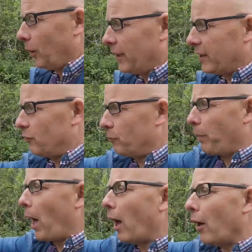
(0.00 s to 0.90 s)
it's a
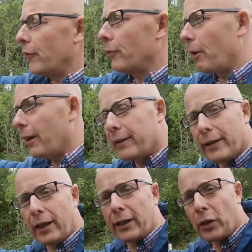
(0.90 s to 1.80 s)
pathway
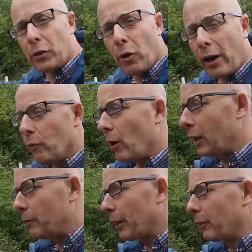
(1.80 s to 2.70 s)
that I know quite
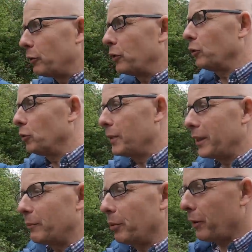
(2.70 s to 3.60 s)
well, but I would normally
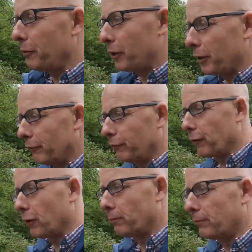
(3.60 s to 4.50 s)
approach it
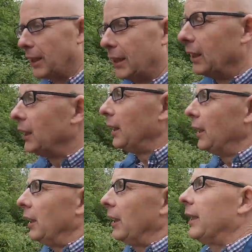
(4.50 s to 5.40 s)
from
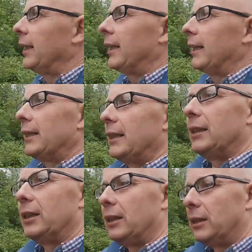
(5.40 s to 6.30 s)

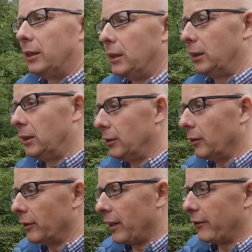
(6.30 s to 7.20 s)
uh,
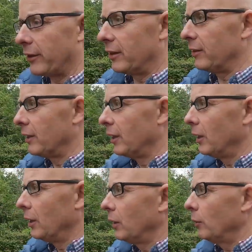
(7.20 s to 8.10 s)
not Durrington,
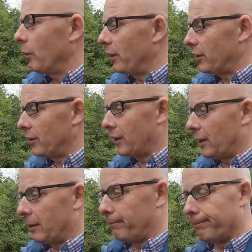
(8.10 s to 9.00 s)
west
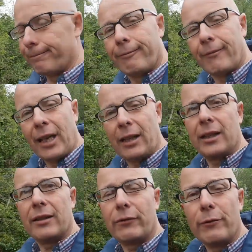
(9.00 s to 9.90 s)
um,
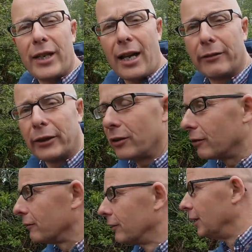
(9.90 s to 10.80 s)
uh, from
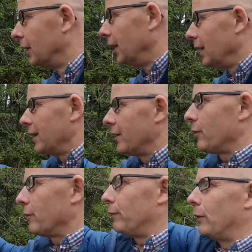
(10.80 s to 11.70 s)
Salvington sort
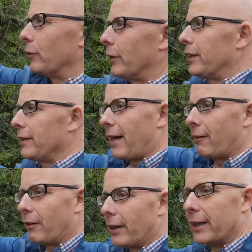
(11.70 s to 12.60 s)
of looking that
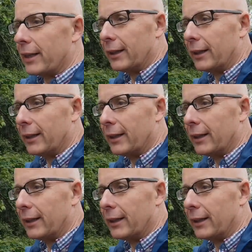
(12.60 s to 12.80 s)
way.